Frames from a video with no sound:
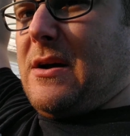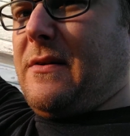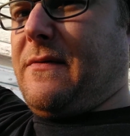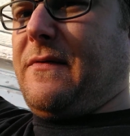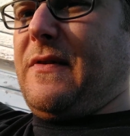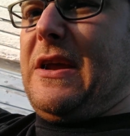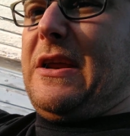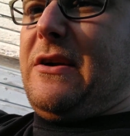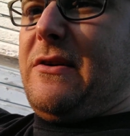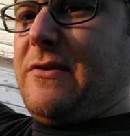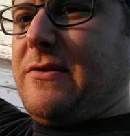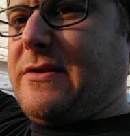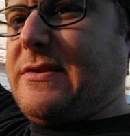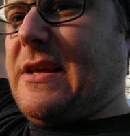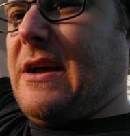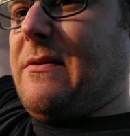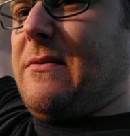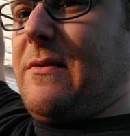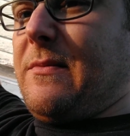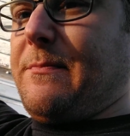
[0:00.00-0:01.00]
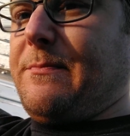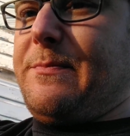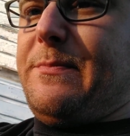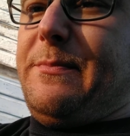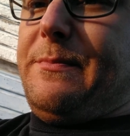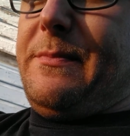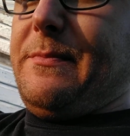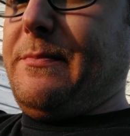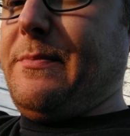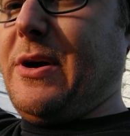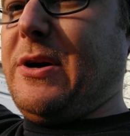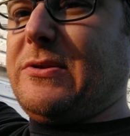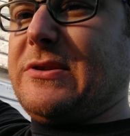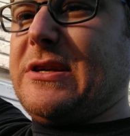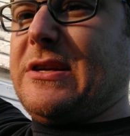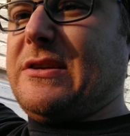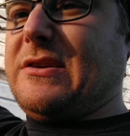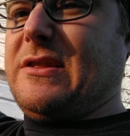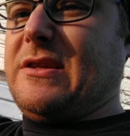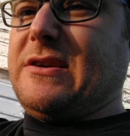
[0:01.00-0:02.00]
feeders that were built
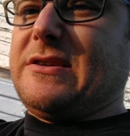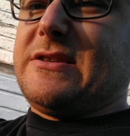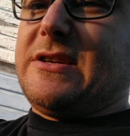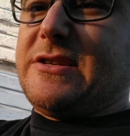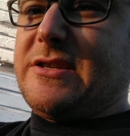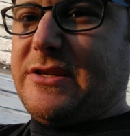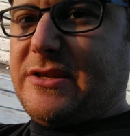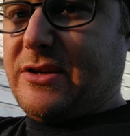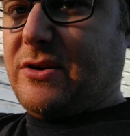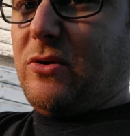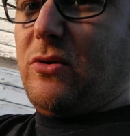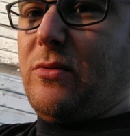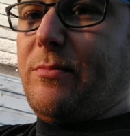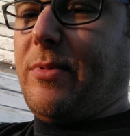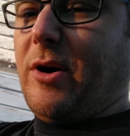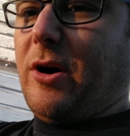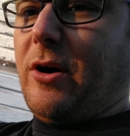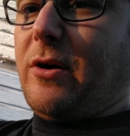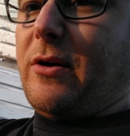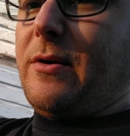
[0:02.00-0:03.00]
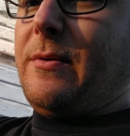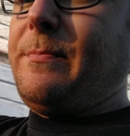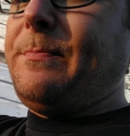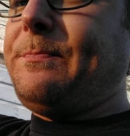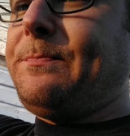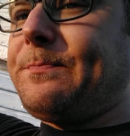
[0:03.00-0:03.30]
into this. This is an old barn.